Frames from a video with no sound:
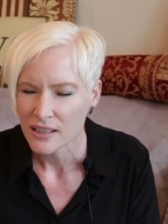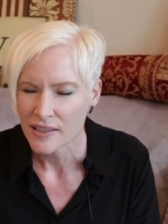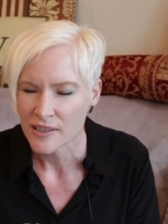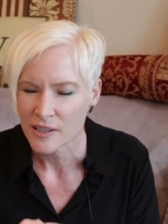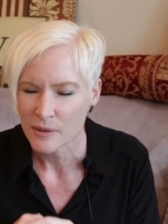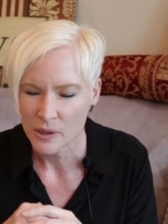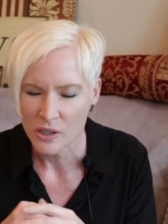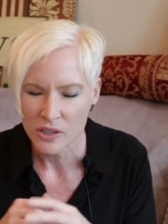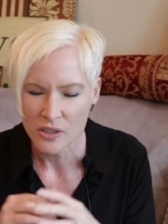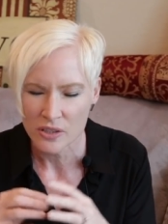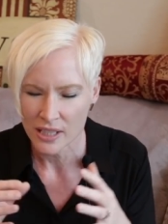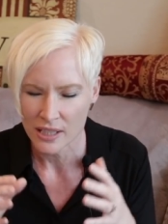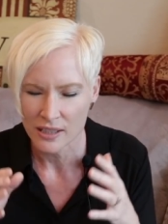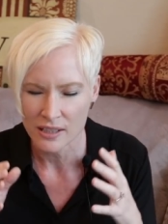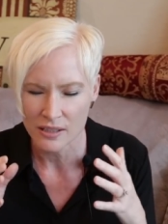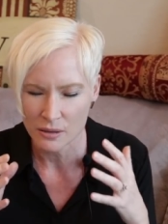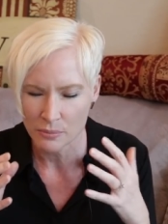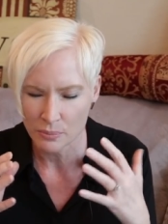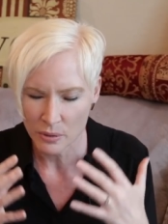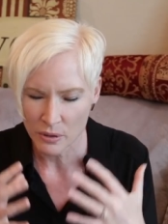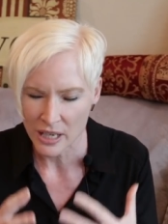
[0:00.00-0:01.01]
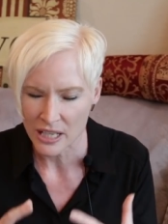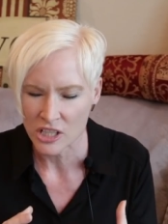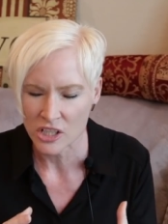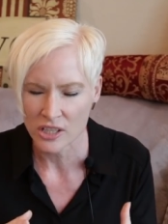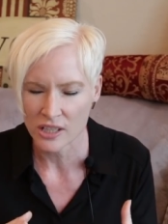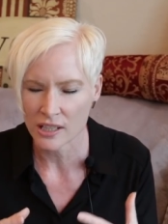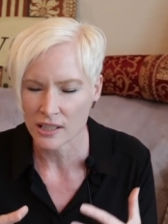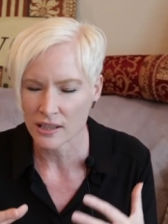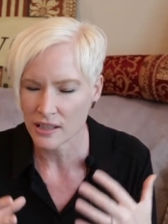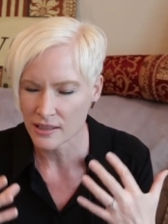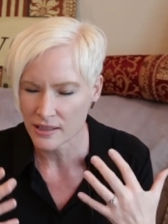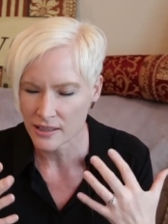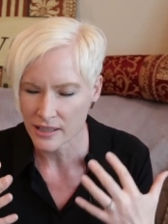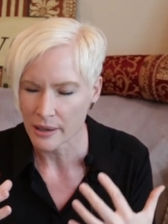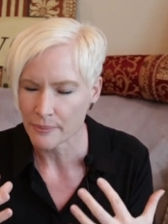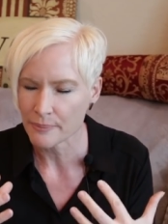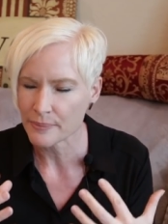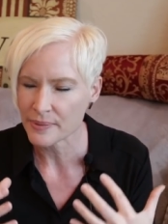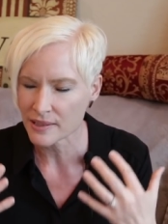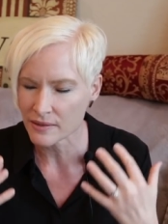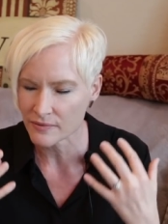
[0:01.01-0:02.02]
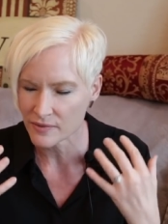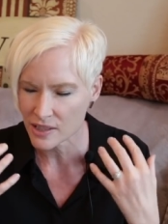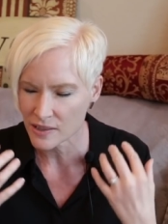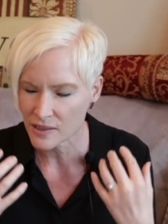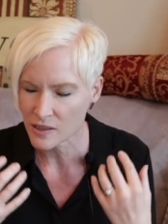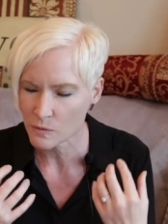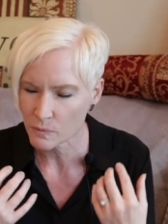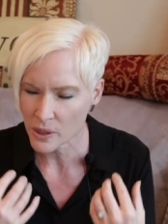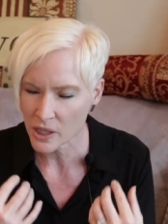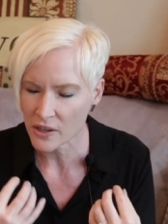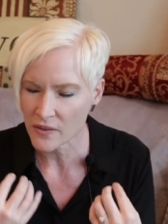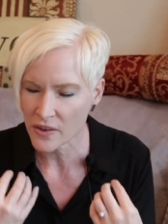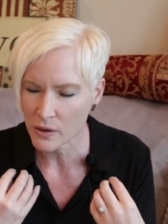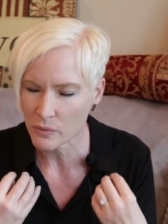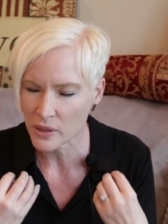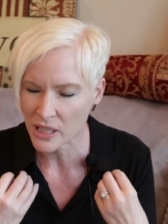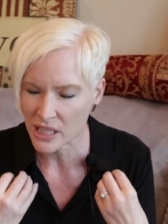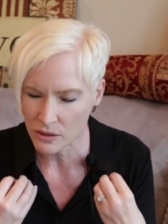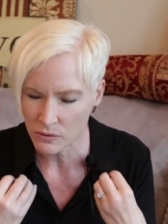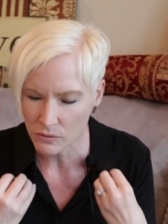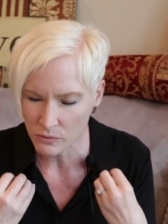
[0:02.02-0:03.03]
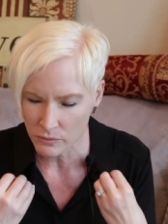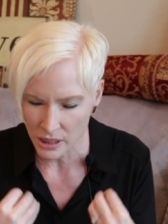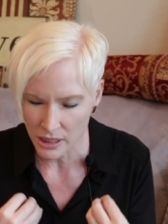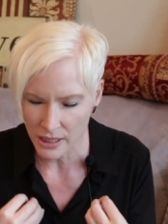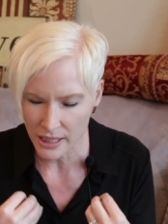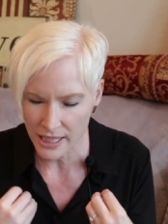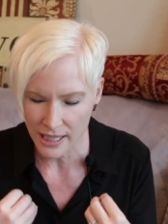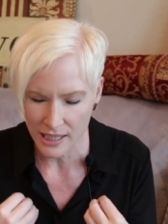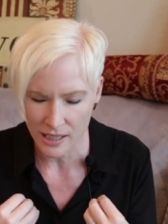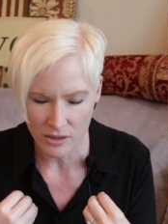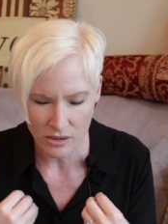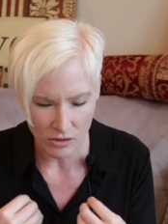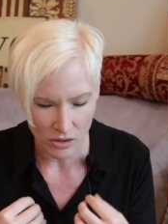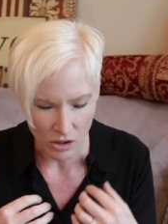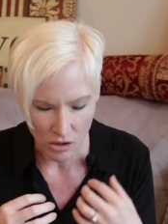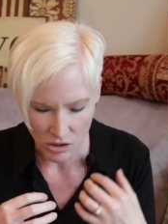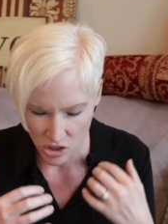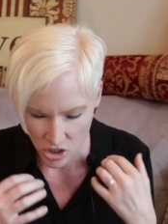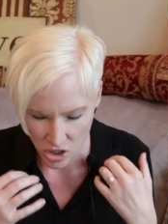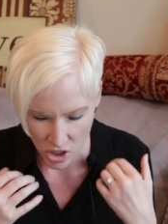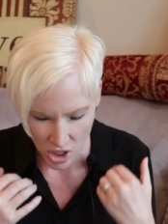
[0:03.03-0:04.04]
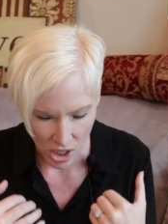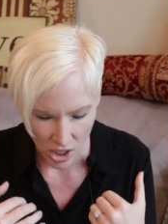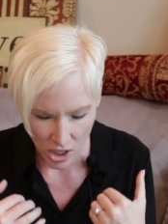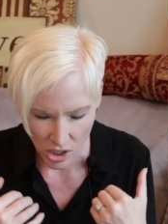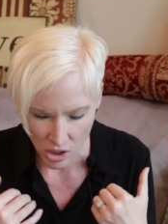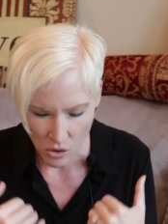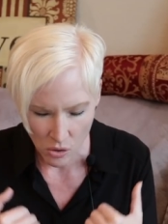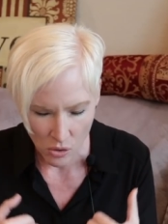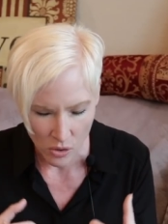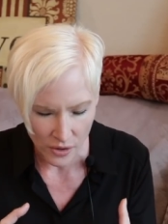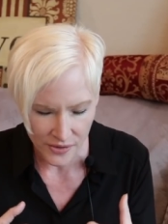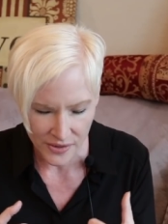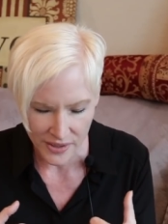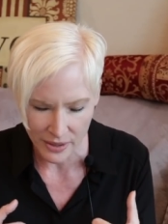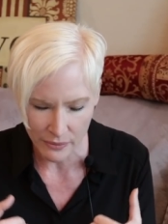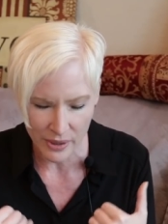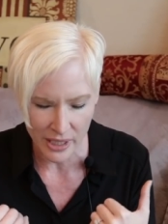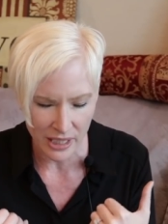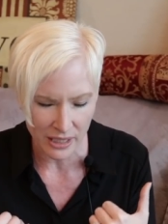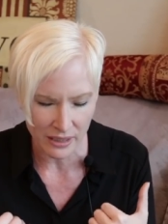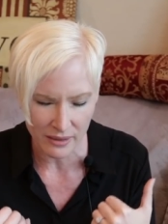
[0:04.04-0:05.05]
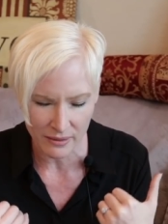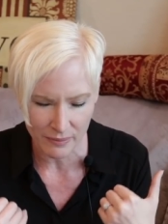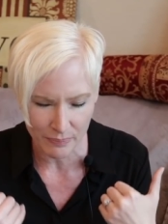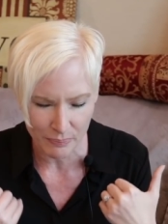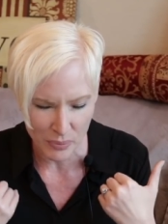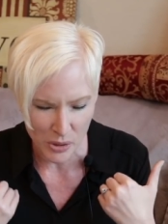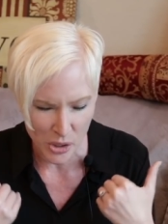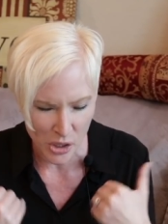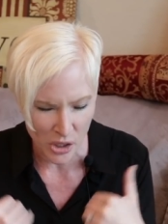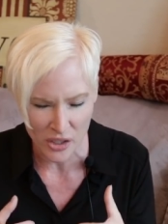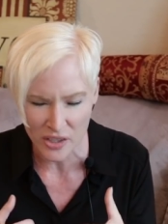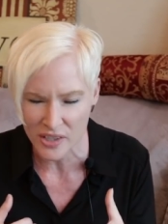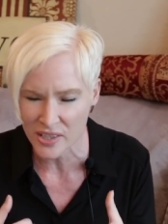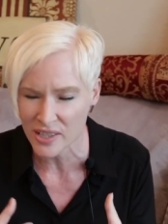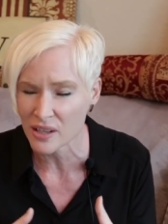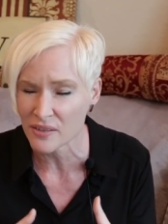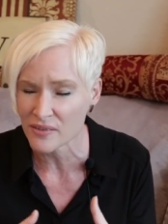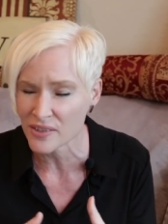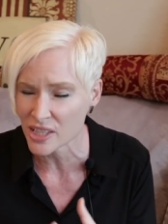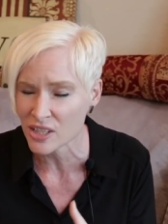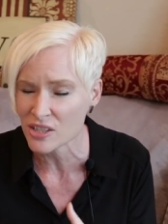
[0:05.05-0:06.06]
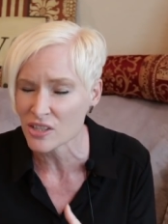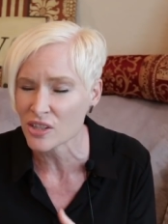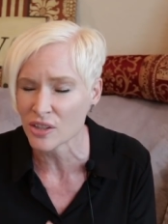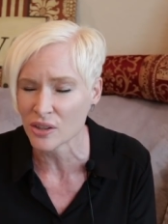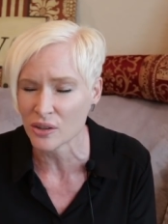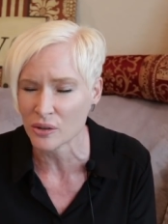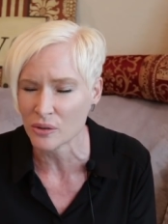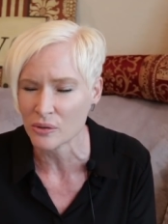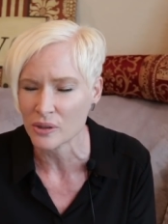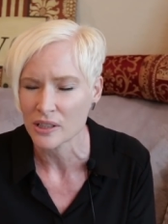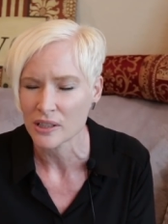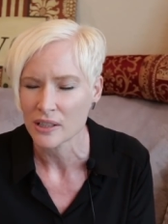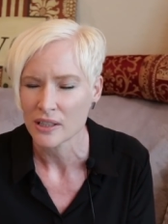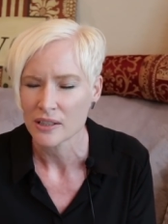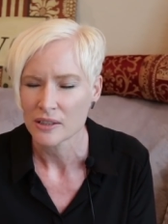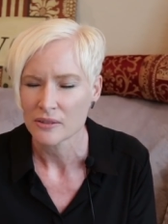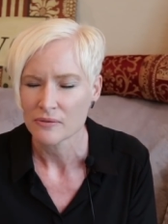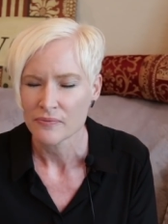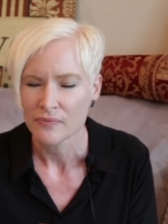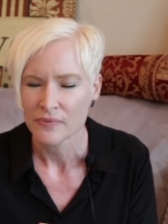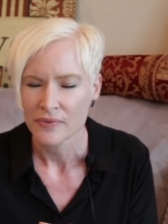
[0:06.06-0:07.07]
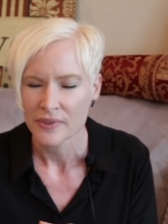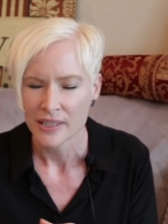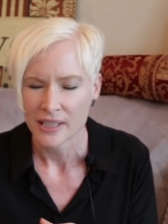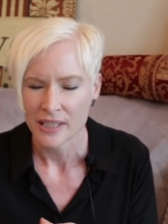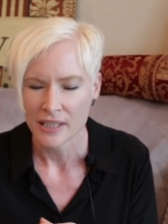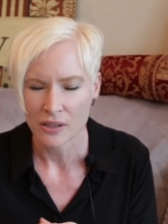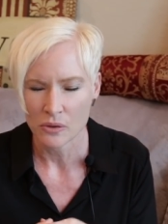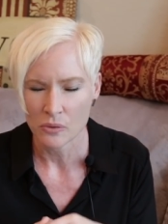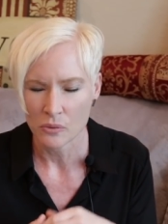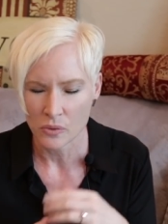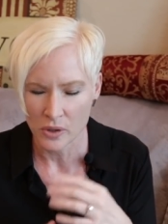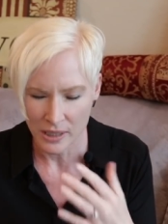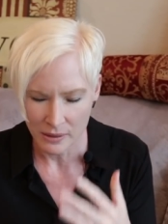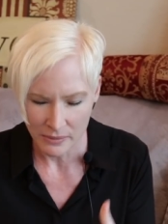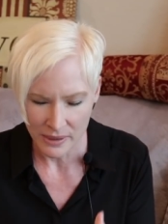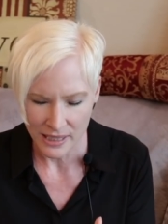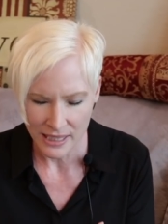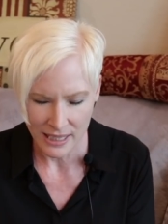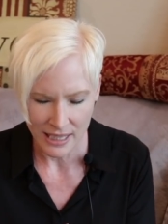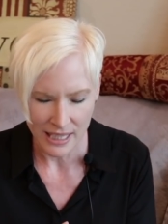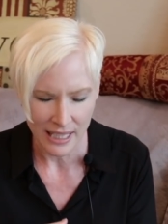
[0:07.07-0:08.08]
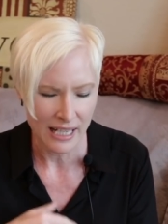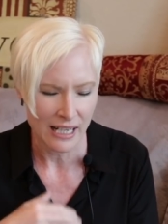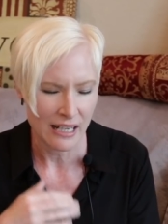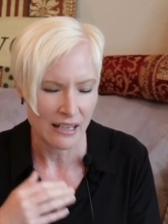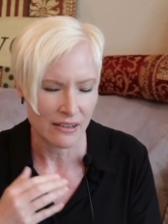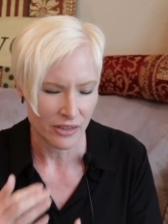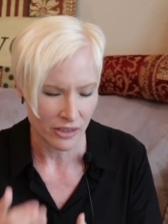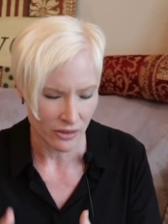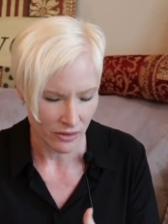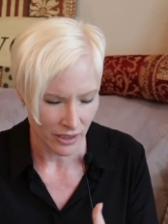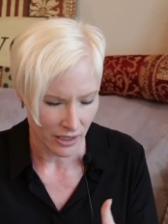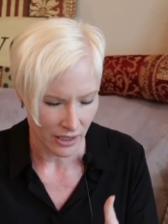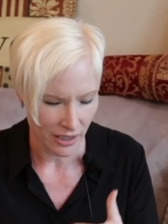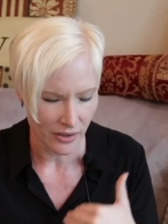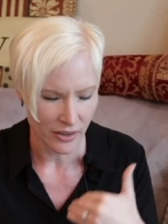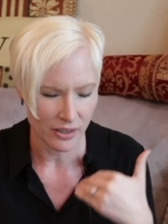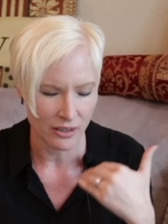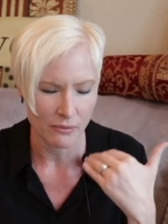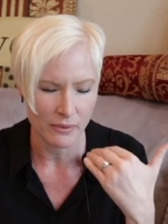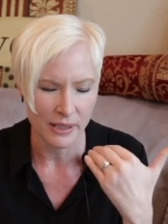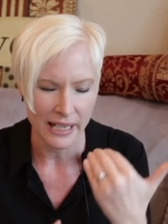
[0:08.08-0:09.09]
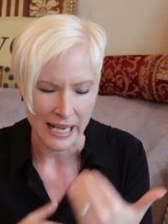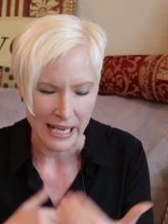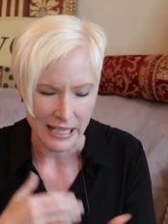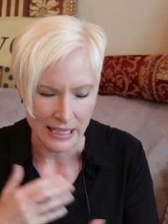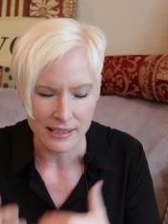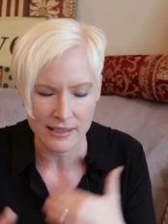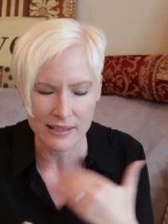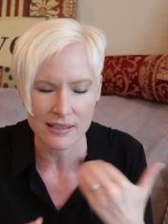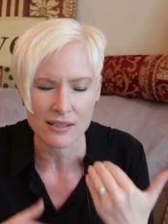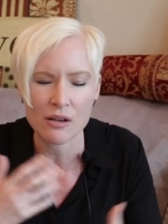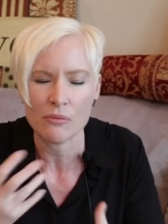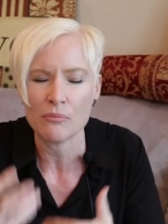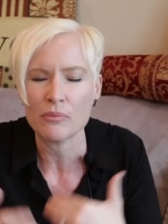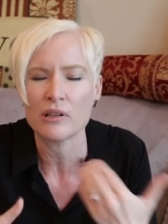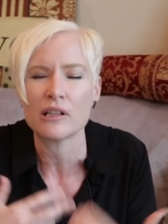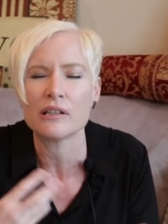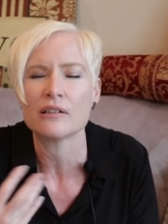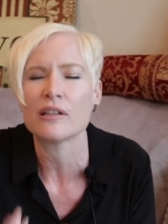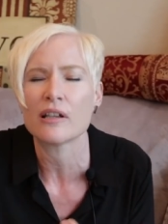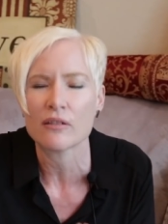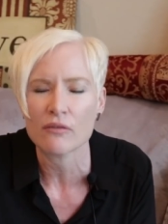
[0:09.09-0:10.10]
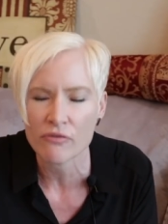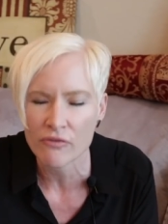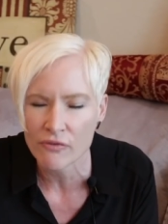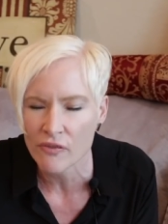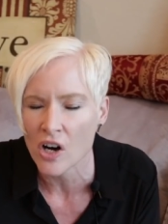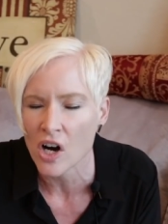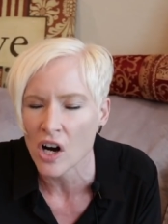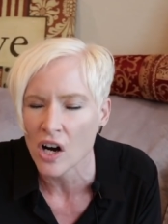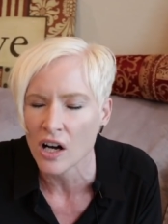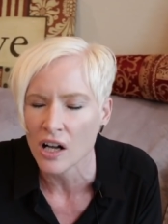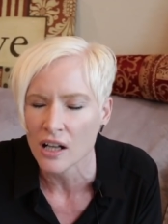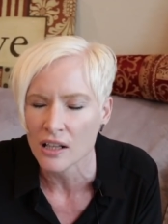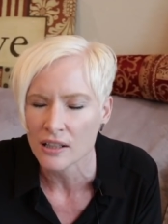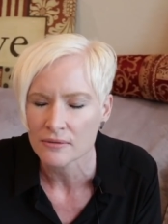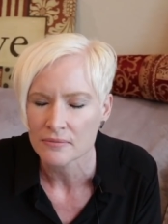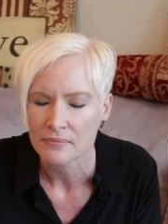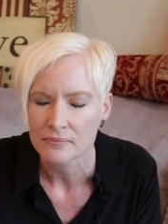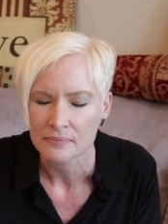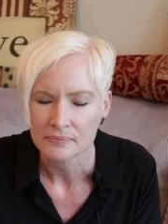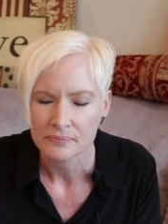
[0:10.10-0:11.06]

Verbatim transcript: especially the depression and the depths of despair that we can really get into, the dark holes that we can put ourselves into, you know, one mistake after another, and we kind of stumble and then fall.